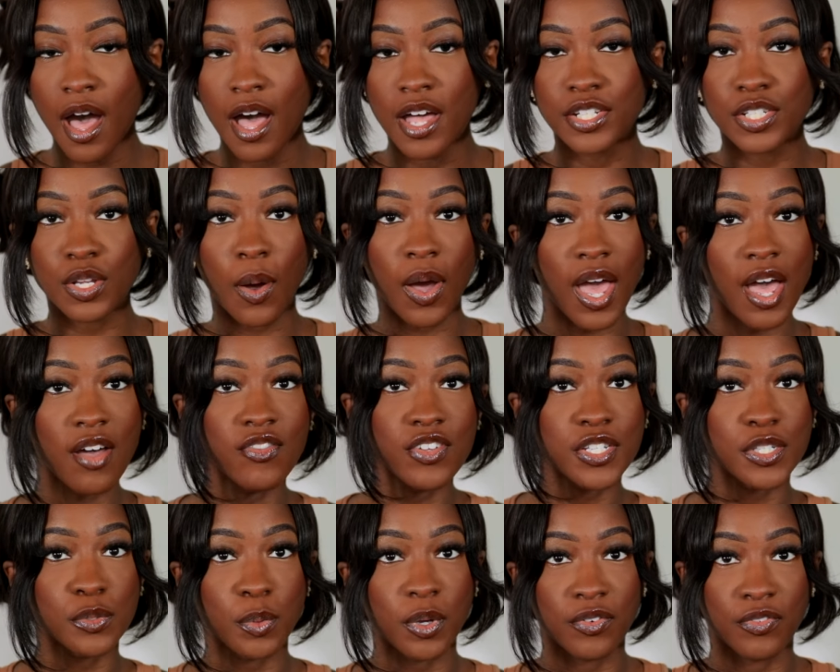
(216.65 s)
So I have a
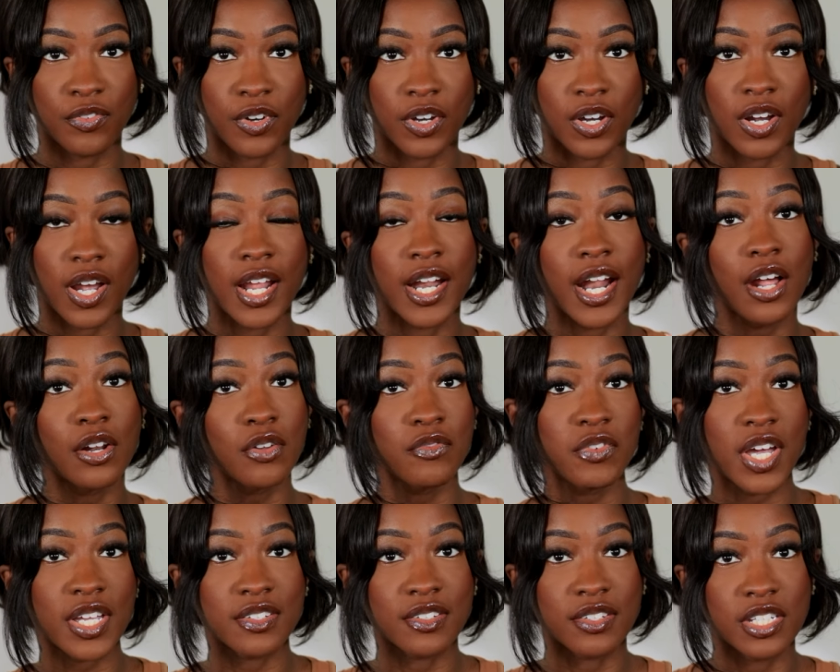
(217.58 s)
Swiffer, and I don't know if
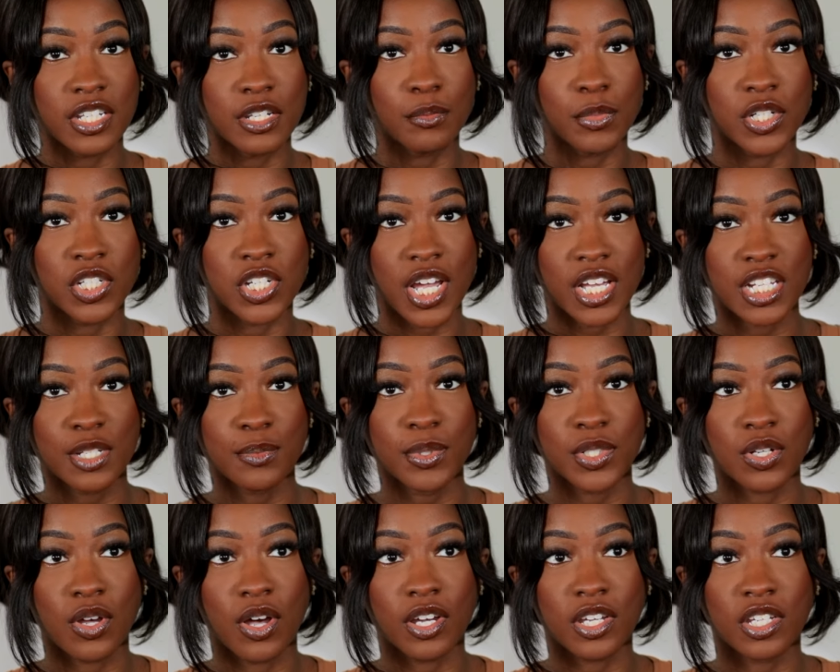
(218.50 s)
you guys have seen, but Jackie's been
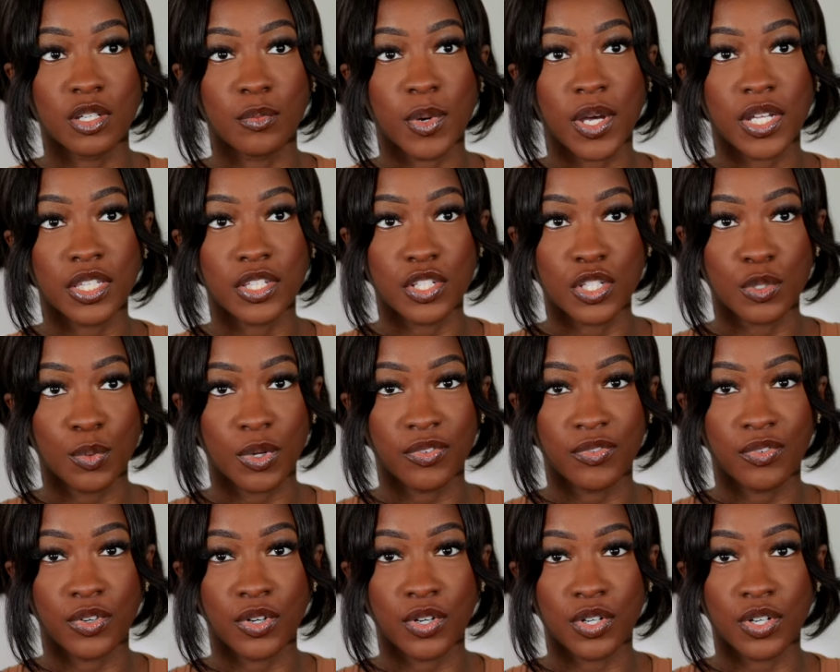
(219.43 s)
talking about the
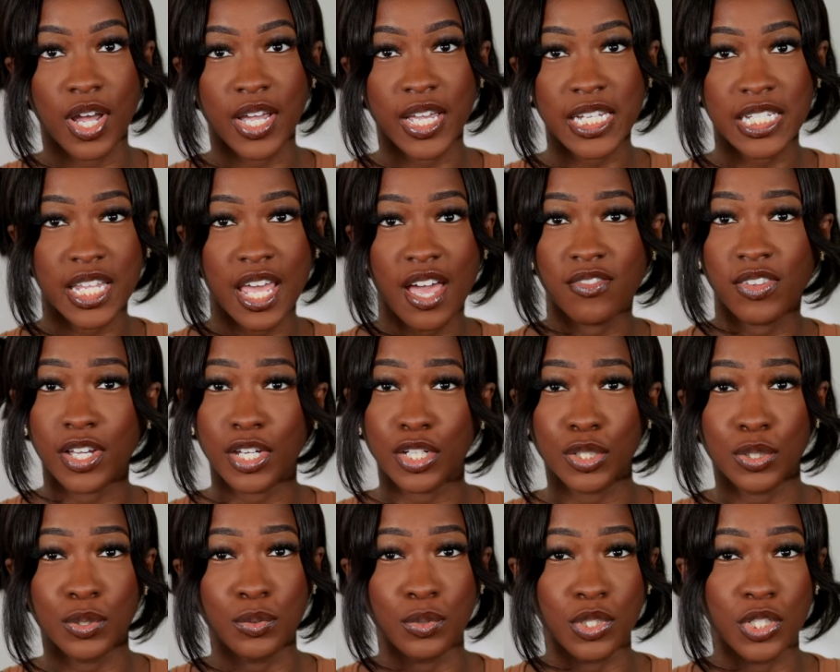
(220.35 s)
Swiffer. I guess they have like a
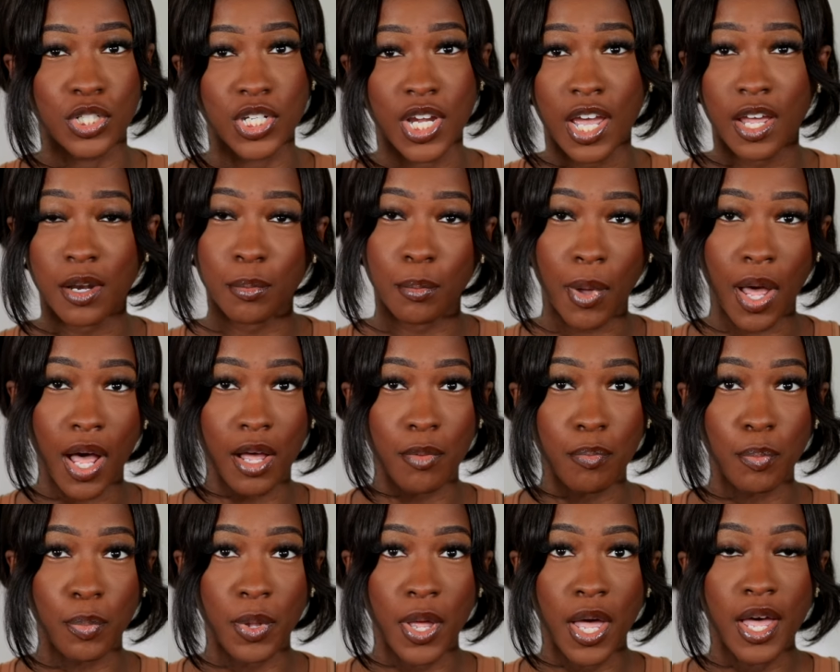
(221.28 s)
new jet
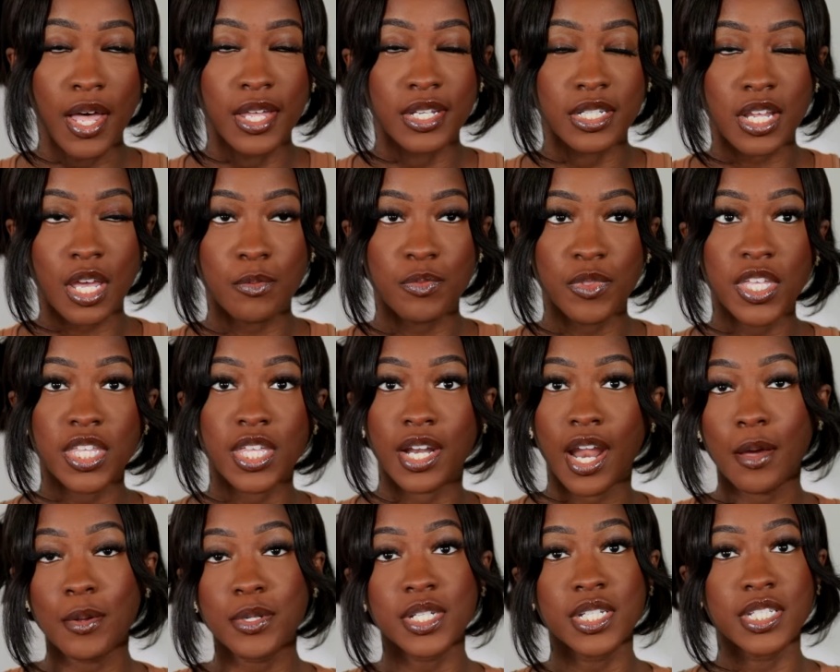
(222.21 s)
mop type thing. And
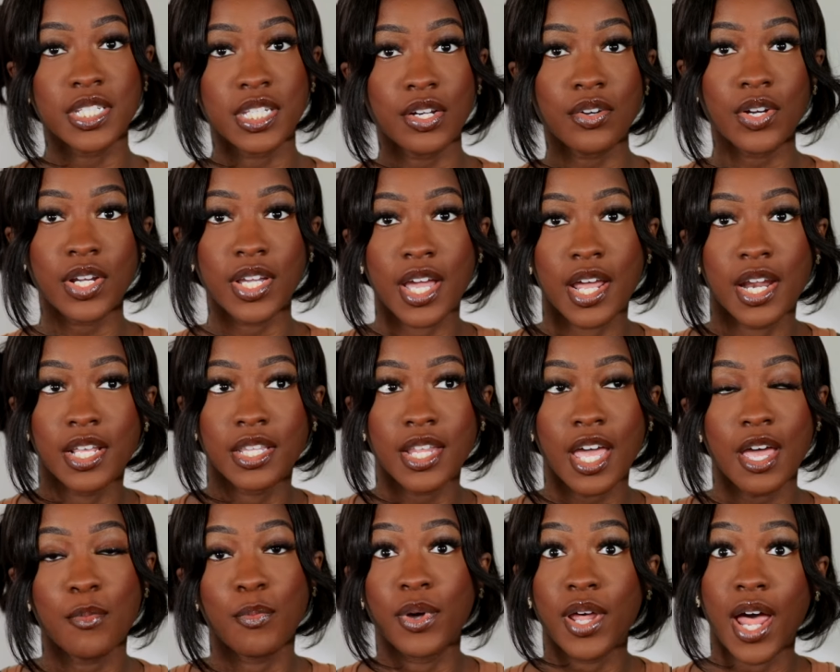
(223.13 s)
I was considering getting
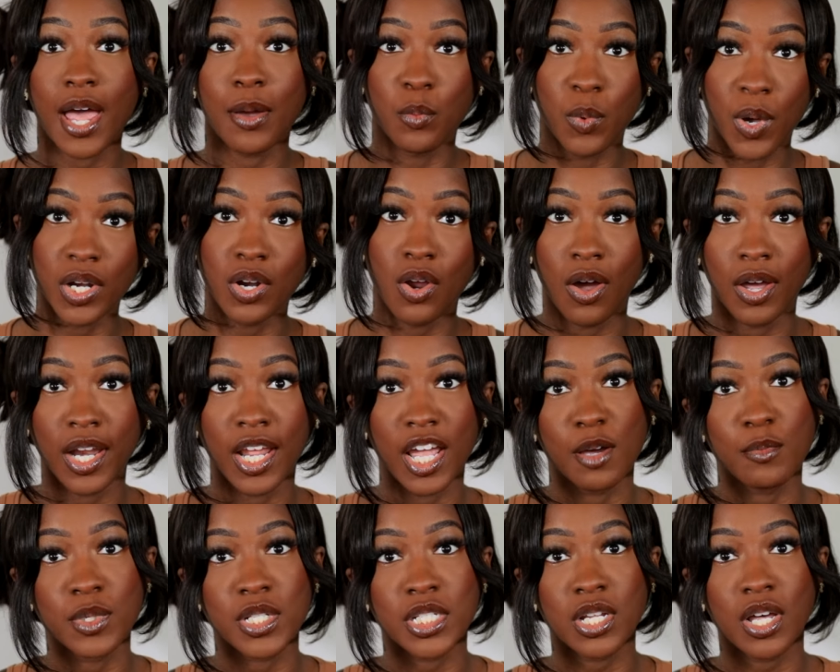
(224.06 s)
that, but I went on
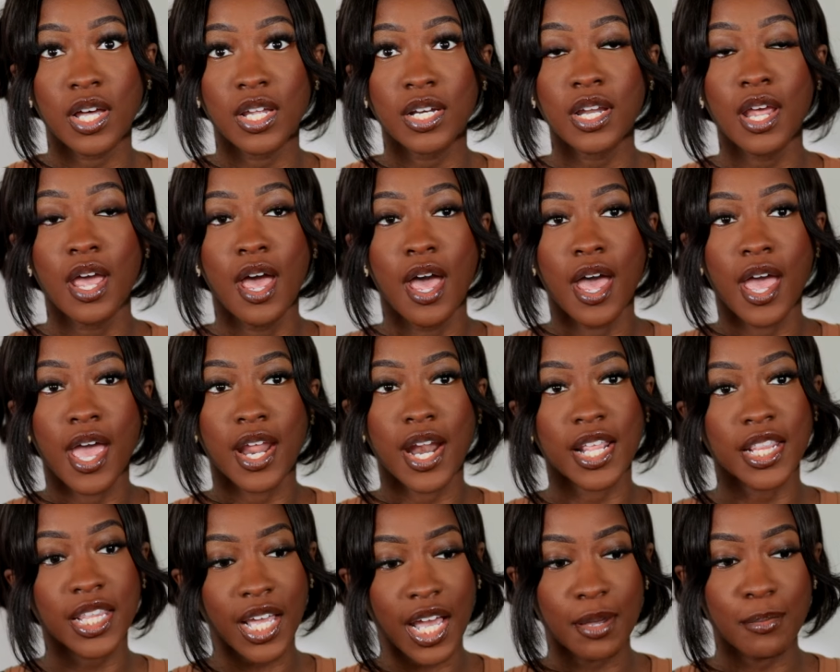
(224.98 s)
Amazon, and
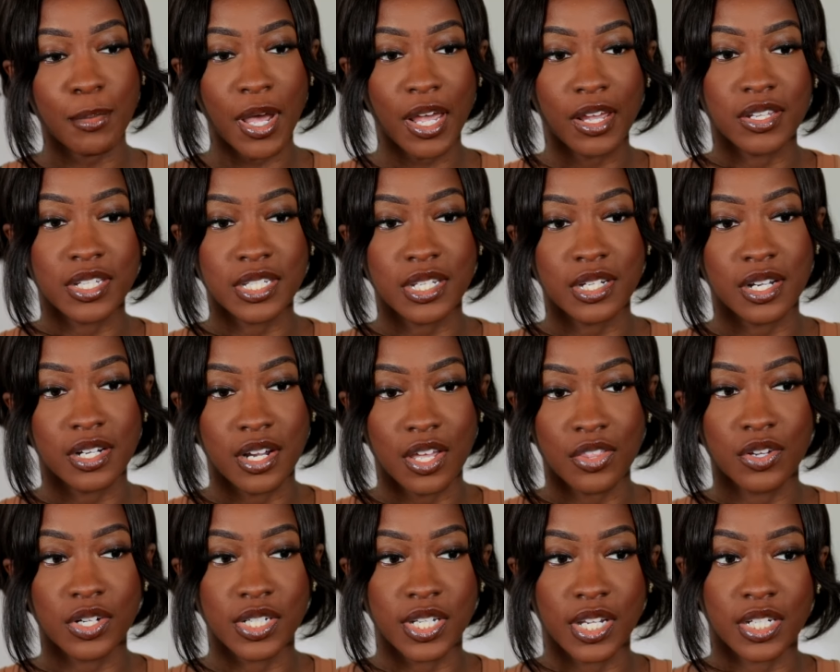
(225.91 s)
I think I might have seen
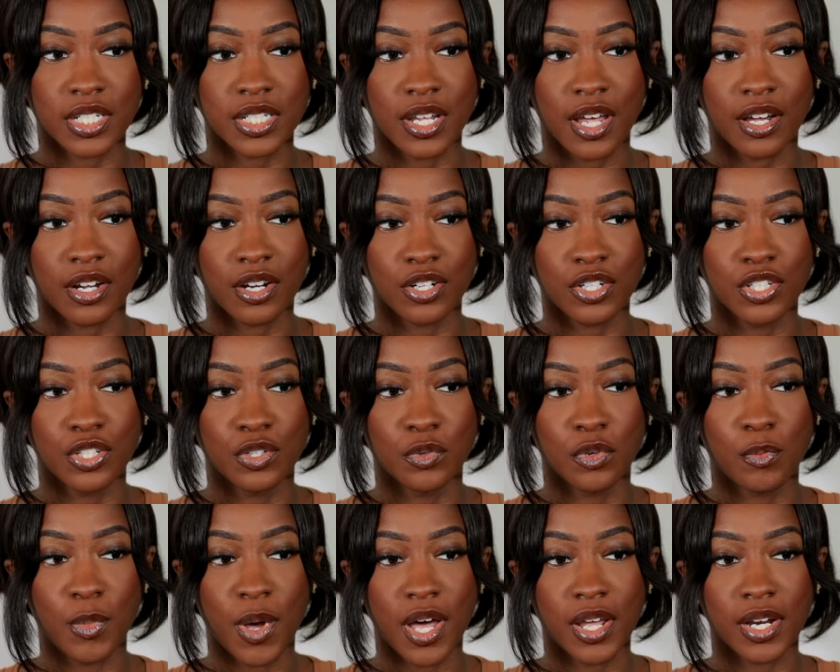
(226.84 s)
another TikTok or two
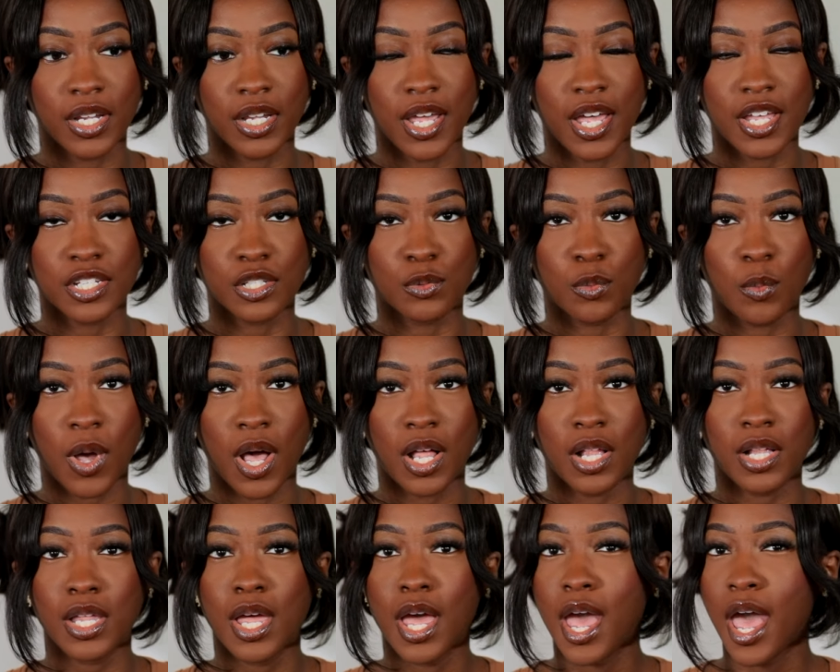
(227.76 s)
about it as
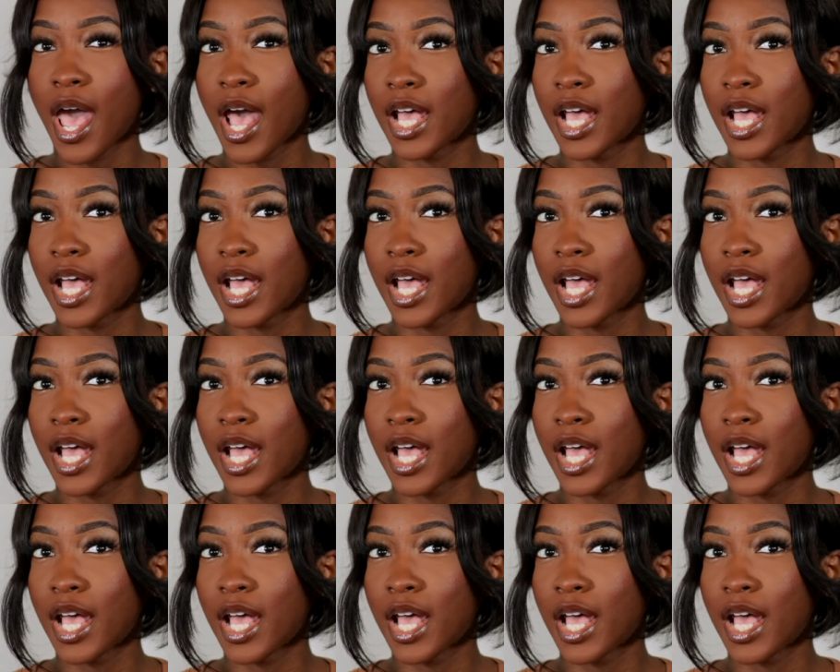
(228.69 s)
well.